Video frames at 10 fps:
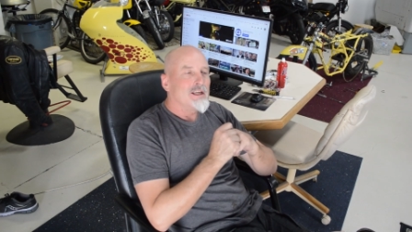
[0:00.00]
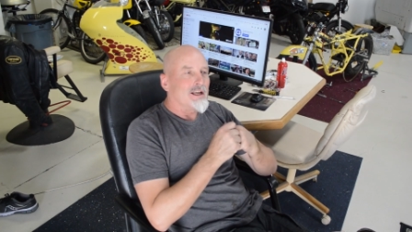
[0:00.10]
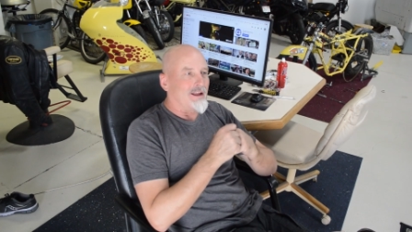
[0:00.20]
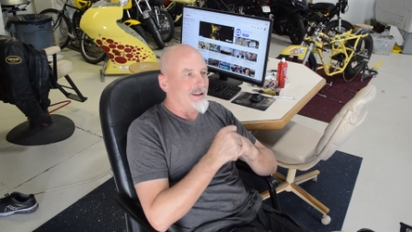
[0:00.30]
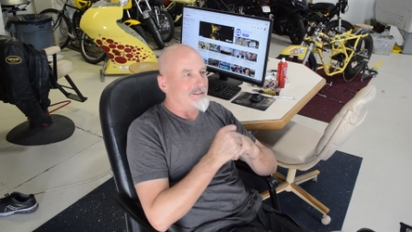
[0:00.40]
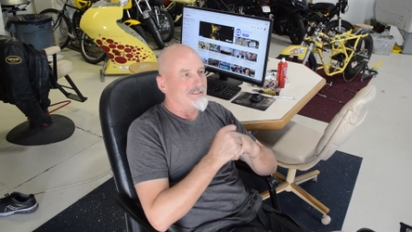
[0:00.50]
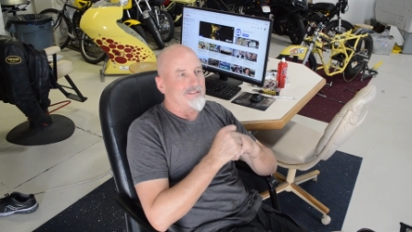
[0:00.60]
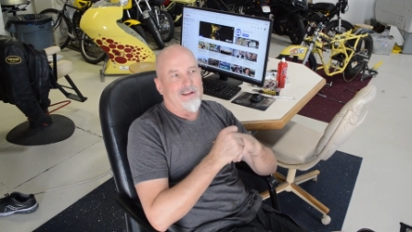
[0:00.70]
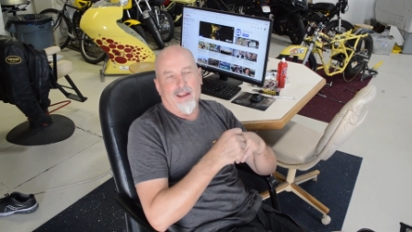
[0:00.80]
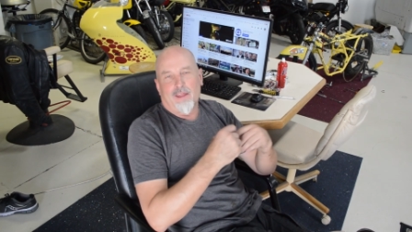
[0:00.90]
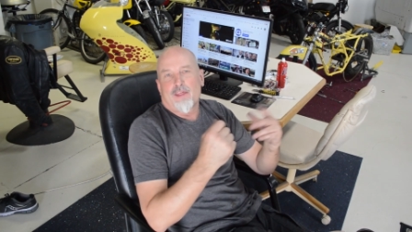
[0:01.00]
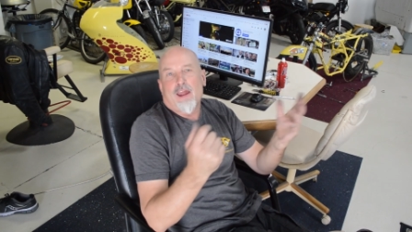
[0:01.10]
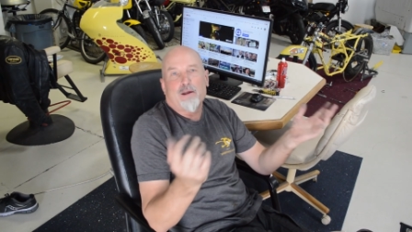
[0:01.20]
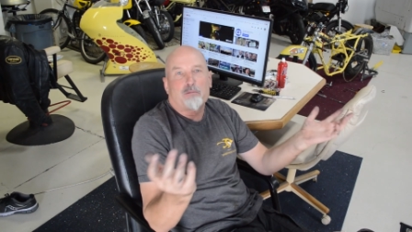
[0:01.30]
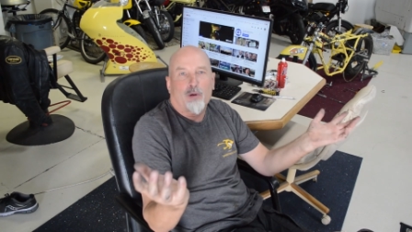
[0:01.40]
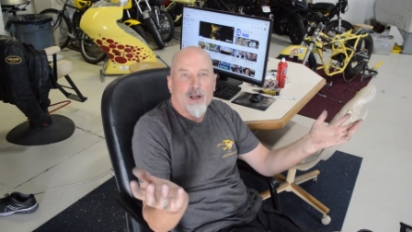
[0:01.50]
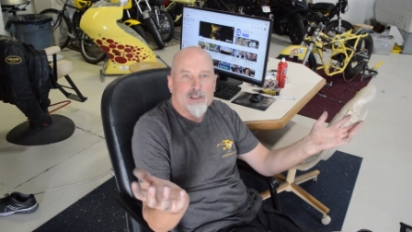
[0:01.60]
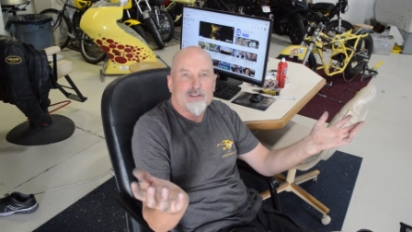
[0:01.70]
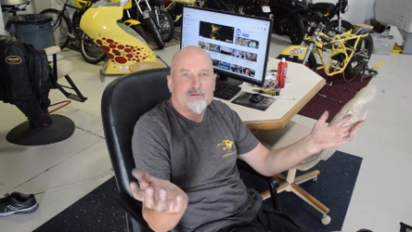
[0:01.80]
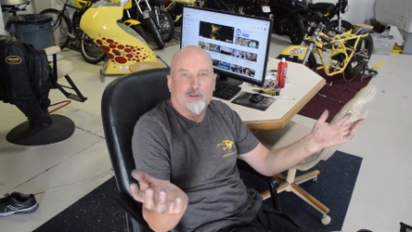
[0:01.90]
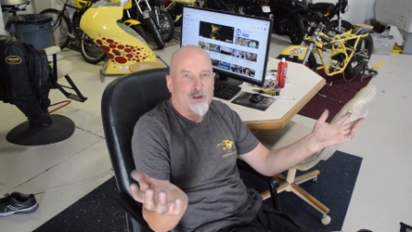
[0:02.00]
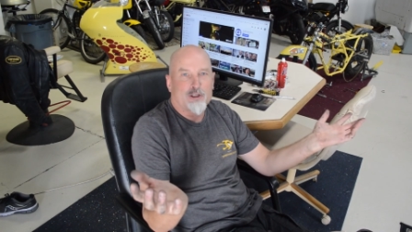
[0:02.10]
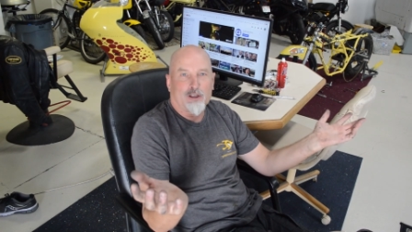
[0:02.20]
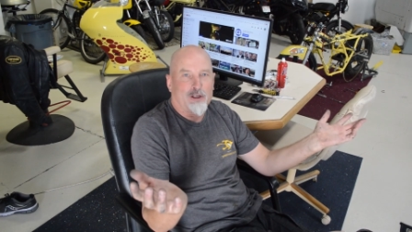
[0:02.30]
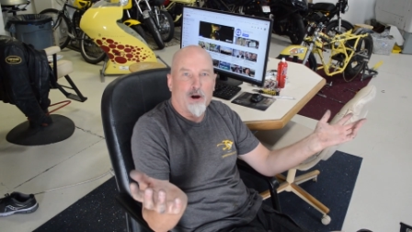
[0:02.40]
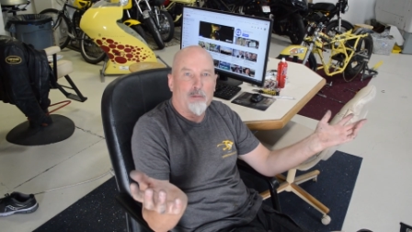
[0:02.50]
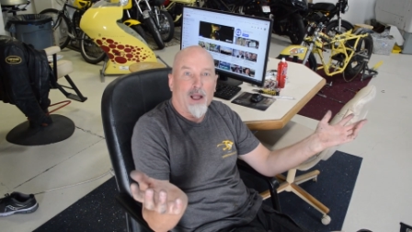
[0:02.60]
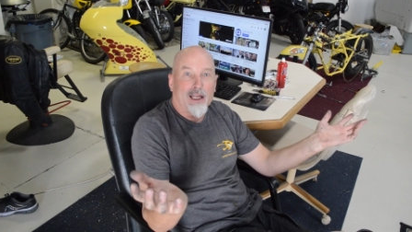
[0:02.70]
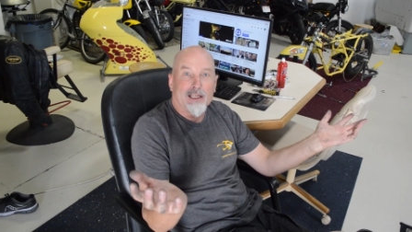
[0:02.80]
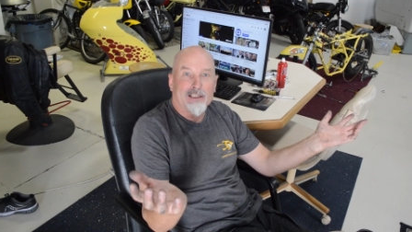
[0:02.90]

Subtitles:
and they impress virtually nobody,